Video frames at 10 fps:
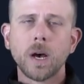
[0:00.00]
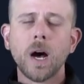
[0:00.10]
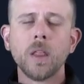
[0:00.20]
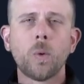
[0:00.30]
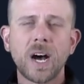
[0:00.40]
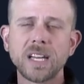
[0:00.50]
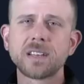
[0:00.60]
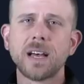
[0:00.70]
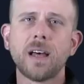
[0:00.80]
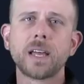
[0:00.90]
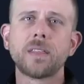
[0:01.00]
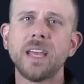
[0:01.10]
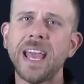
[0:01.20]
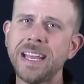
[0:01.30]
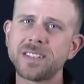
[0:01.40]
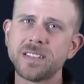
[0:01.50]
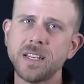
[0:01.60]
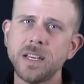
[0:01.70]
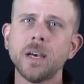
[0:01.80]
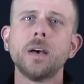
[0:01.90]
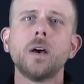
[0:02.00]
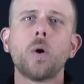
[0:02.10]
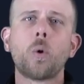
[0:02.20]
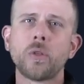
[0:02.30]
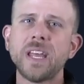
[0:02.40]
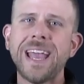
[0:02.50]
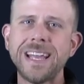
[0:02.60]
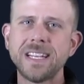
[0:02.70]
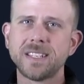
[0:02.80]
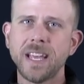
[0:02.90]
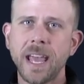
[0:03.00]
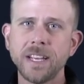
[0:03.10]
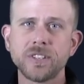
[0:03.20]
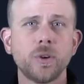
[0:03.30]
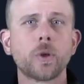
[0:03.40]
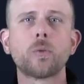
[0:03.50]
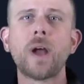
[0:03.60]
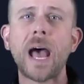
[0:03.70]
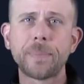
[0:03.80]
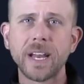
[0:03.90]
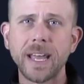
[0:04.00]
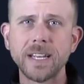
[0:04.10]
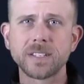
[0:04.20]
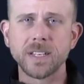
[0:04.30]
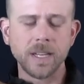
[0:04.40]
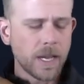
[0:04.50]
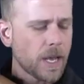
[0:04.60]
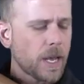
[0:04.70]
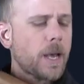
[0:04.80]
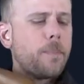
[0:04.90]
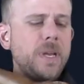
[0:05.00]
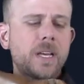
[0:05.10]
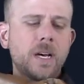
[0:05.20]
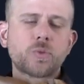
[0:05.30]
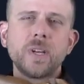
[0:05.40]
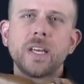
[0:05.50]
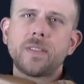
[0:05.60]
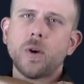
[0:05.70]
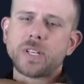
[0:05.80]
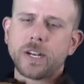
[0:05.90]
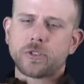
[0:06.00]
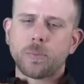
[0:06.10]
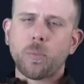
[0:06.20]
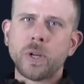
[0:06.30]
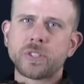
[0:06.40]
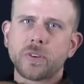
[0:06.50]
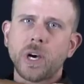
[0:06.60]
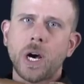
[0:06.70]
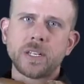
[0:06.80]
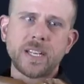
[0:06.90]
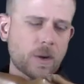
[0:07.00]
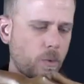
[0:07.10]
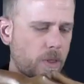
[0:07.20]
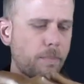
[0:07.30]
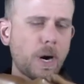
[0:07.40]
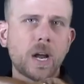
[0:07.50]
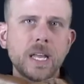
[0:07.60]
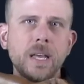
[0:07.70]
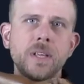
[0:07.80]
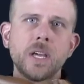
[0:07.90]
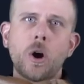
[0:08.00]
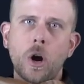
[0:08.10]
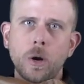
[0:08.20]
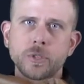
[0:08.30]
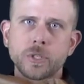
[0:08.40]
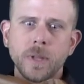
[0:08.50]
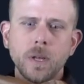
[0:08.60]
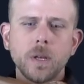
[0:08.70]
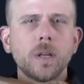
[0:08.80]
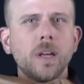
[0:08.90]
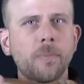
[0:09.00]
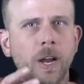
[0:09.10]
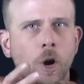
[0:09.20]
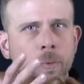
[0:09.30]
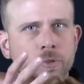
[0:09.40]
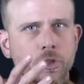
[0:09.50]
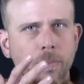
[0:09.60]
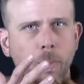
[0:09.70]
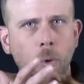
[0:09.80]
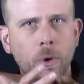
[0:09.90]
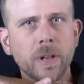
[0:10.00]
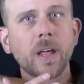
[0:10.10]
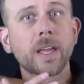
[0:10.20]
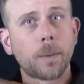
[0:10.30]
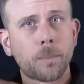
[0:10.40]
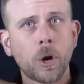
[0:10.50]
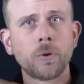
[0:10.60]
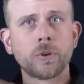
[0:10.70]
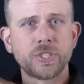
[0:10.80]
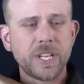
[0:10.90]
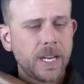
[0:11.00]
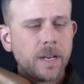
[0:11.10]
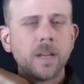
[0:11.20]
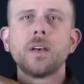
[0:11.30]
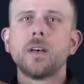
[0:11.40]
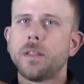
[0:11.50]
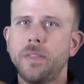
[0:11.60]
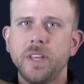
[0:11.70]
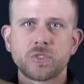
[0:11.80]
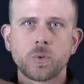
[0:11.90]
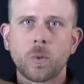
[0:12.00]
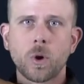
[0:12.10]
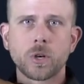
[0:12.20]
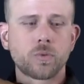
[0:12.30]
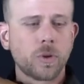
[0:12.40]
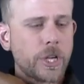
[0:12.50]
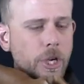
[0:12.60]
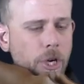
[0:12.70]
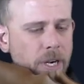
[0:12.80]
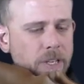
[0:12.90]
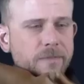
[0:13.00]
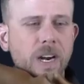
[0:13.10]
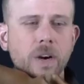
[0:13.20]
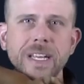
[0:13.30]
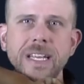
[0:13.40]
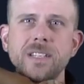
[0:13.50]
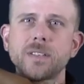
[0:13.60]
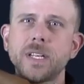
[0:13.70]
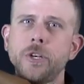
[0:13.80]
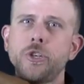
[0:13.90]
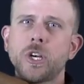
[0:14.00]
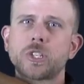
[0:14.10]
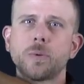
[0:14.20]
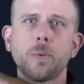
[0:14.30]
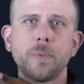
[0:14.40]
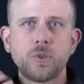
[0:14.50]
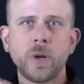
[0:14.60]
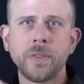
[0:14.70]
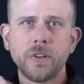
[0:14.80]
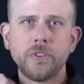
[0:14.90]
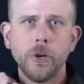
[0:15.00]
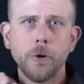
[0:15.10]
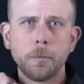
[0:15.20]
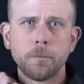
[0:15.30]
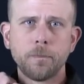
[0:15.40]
Otherwise, I like the hasty or the hasty or the rapid hasty because we get those extra points of contact with the body and the arms. If my arms are supported, like in a prone or seated, this one works really good and is very easily adjustable between the two.